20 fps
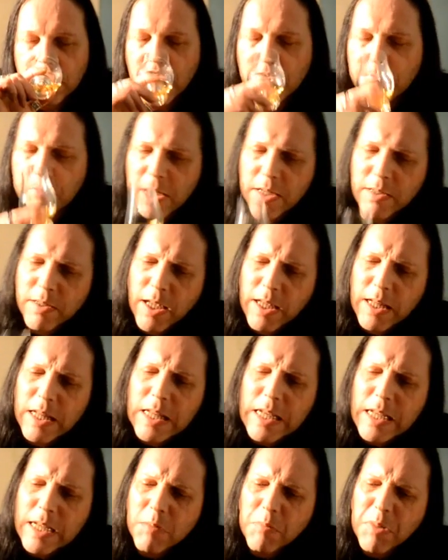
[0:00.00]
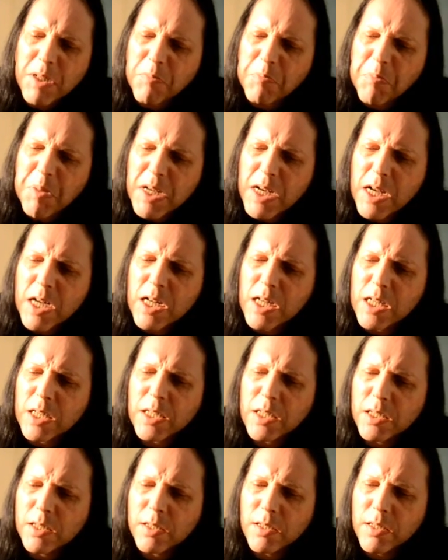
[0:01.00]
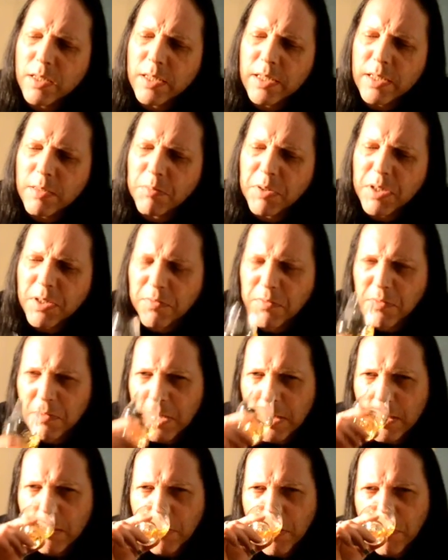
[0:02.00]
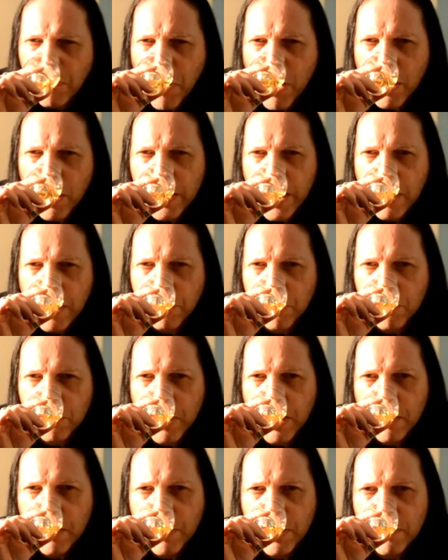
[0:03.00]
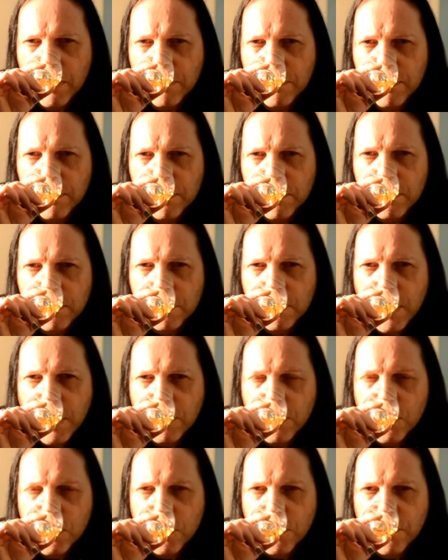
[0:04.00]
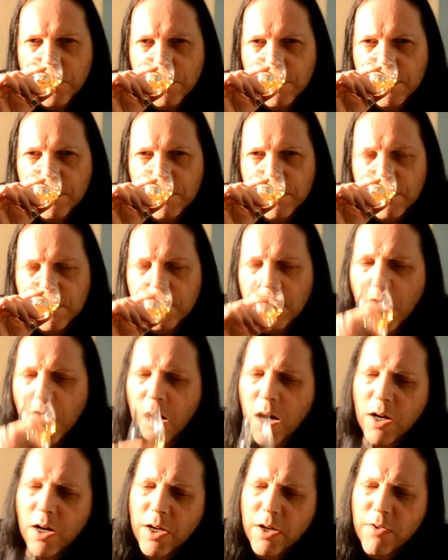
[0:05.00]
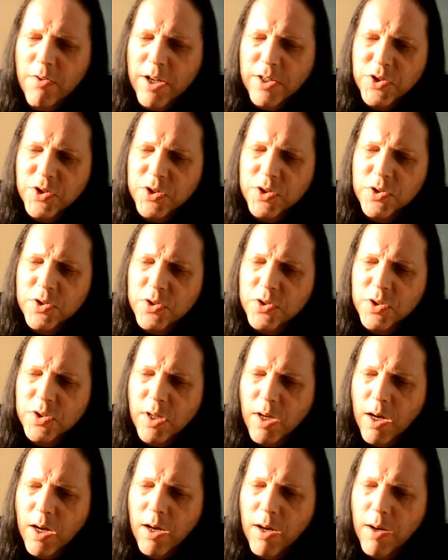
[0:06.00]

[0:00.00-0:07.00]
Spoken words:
Yeah, now I get a little bit of banana, a little bit of pineapple, maybe those sort of higher esters